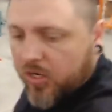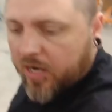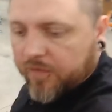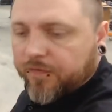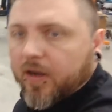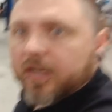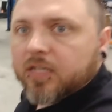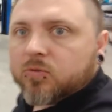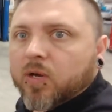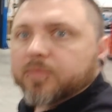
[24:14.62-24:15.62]
to try to find
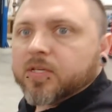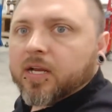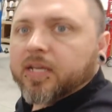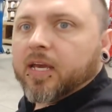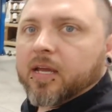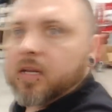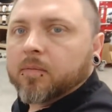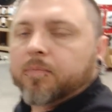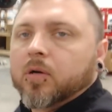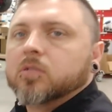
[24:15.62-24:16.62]
his website again
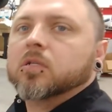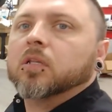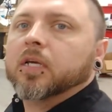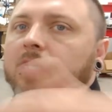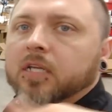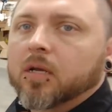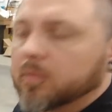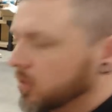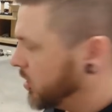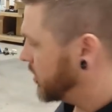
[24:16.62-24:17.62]
and post a link down
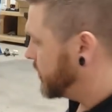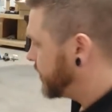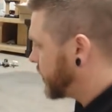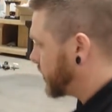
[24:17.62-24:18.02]
below.